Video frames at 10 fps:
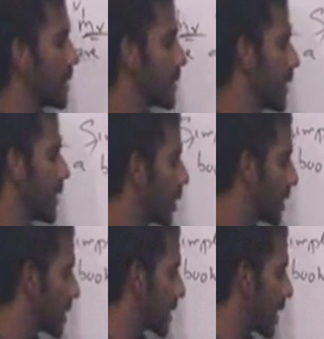is in the
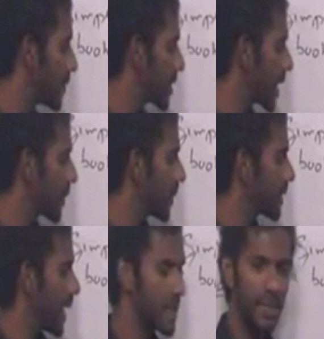order subject plus
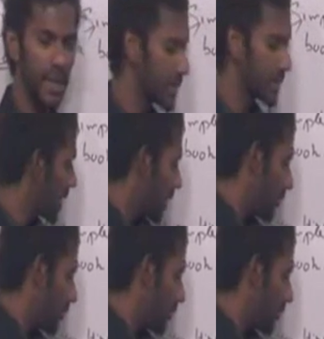has plus